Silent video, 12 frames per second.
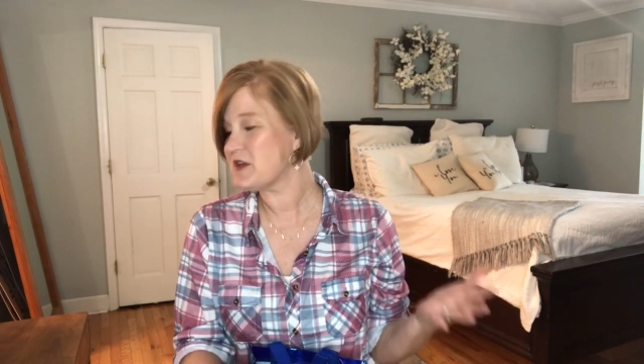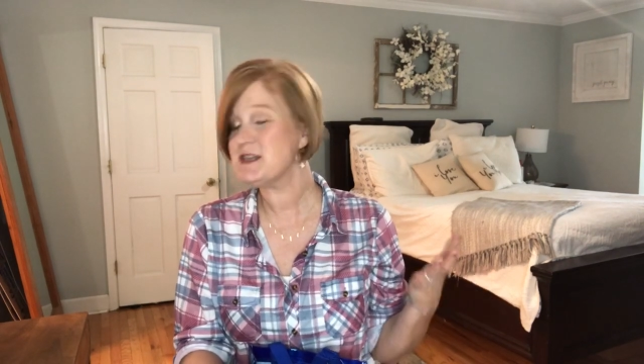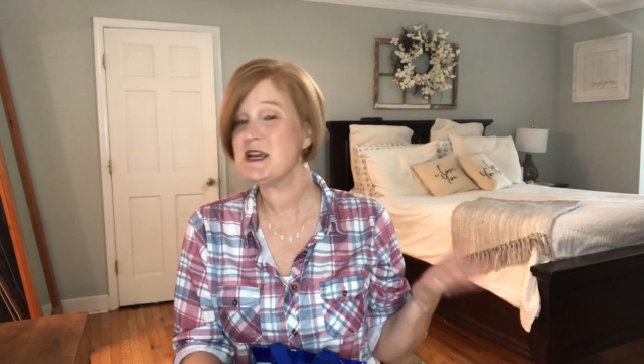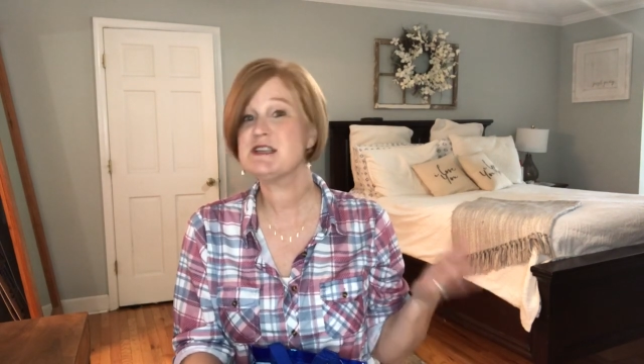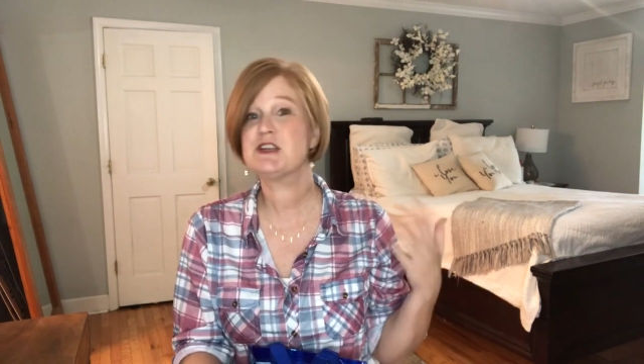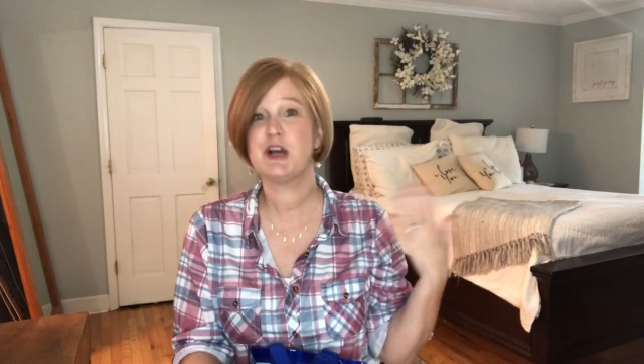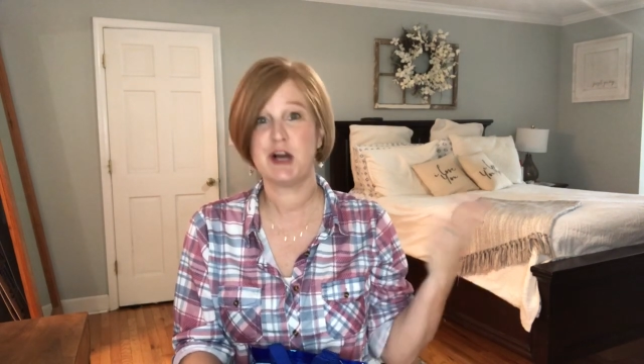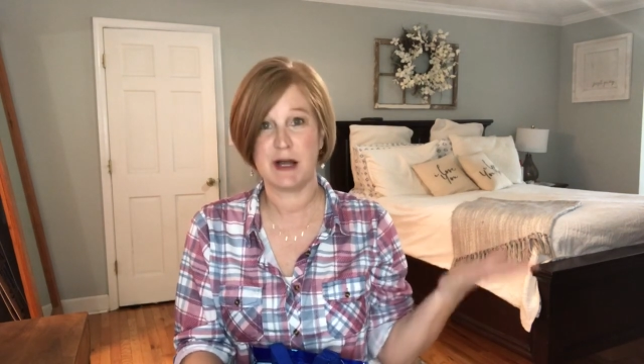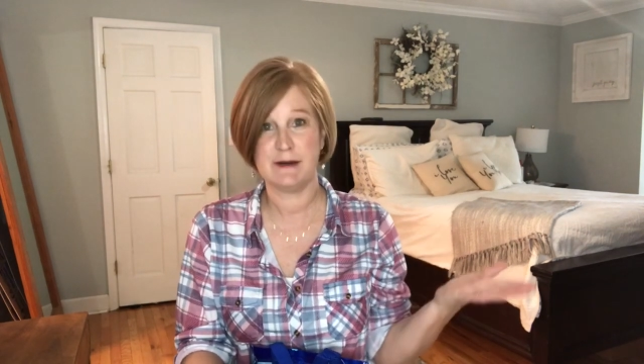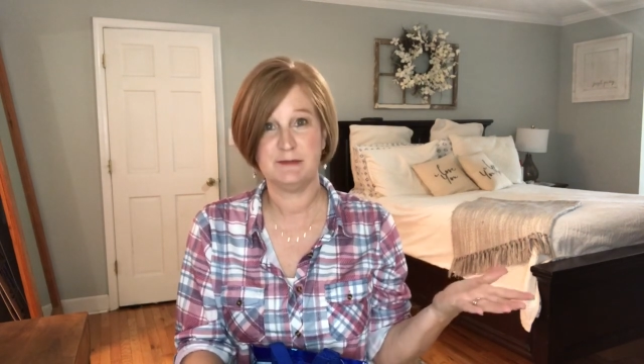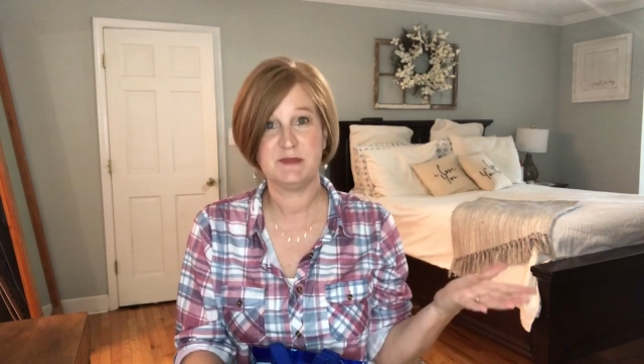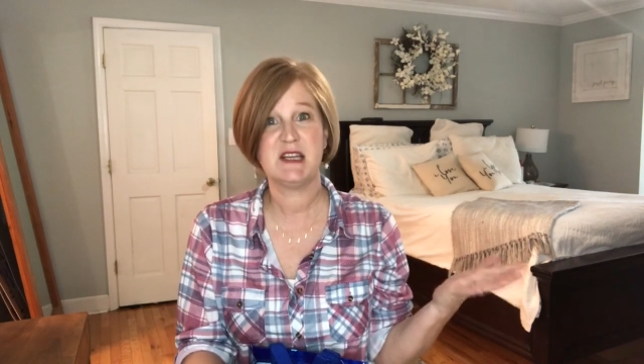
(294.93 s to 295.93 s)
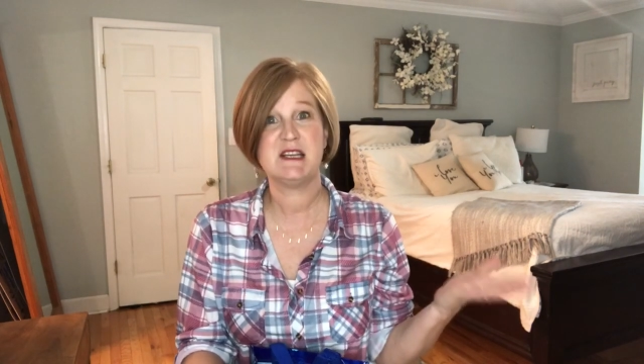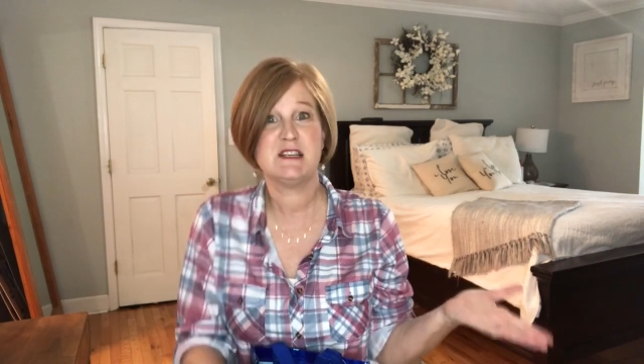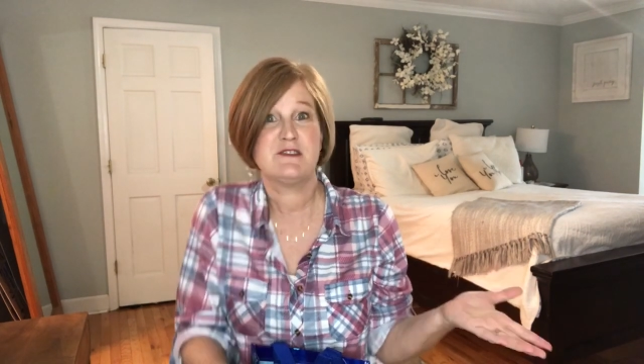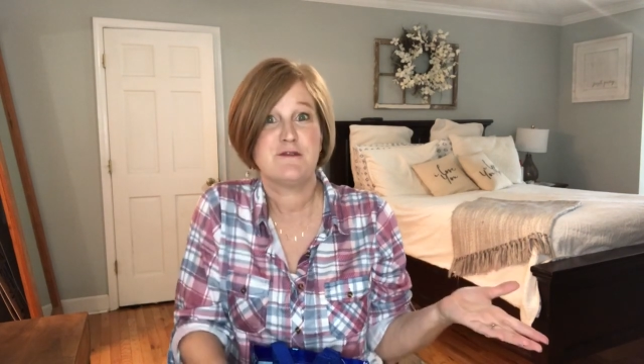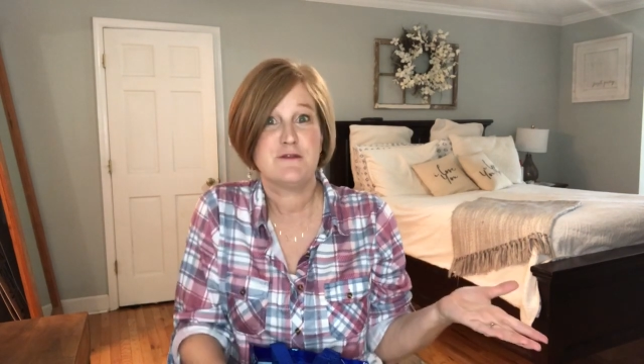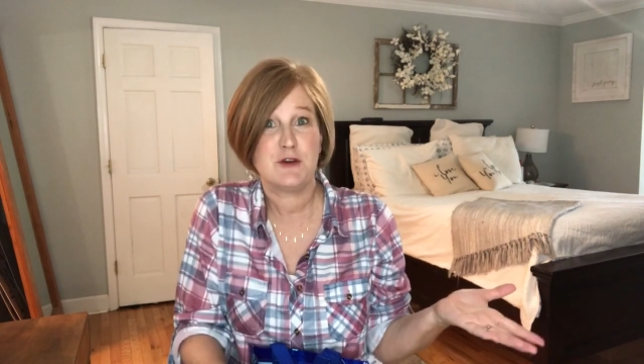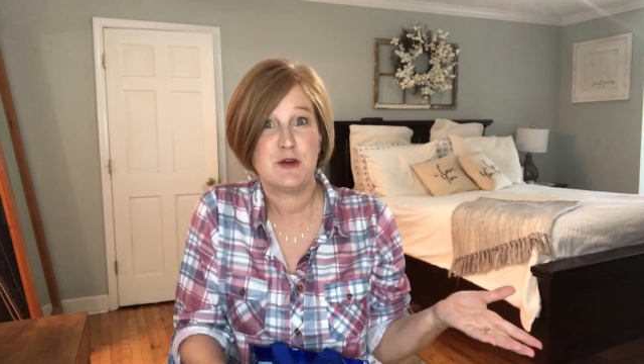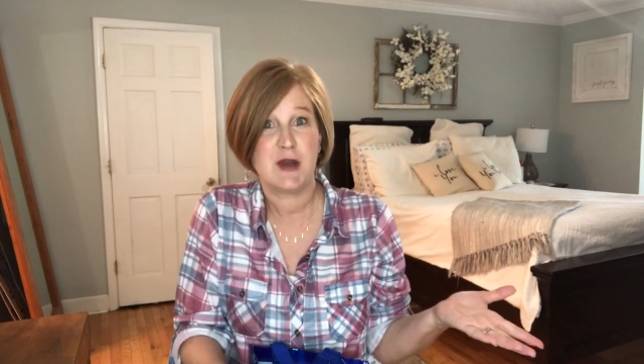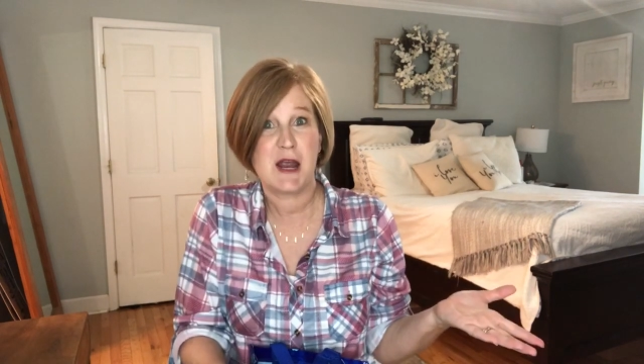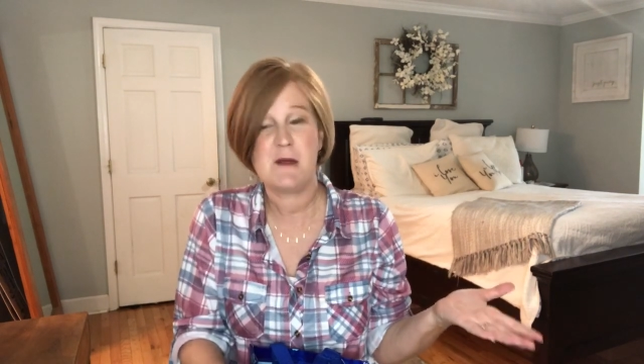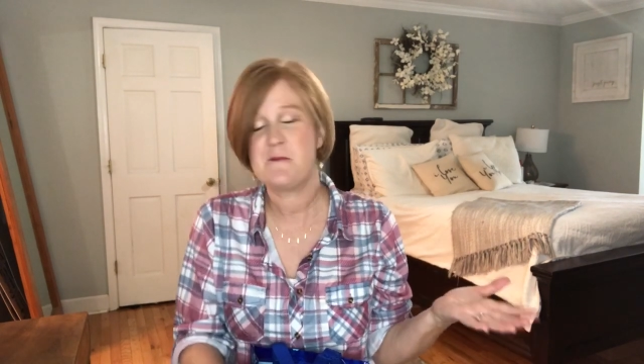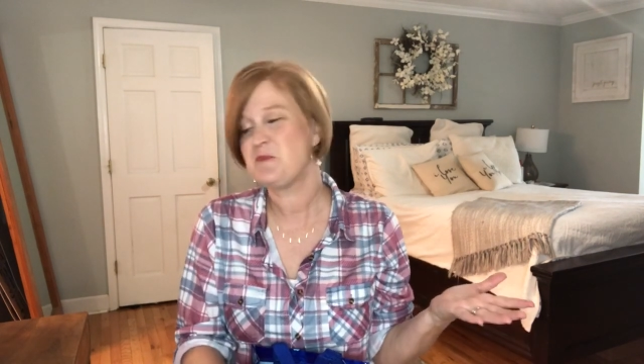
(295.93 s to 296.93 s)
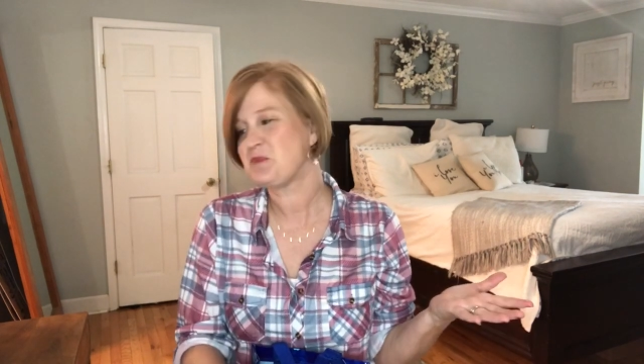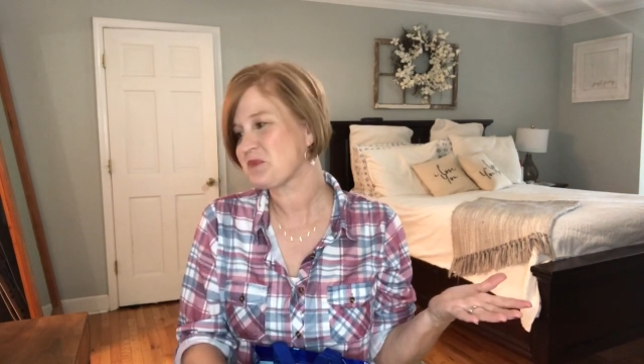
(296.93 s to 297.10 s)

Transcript: They taste good. They taste fruity.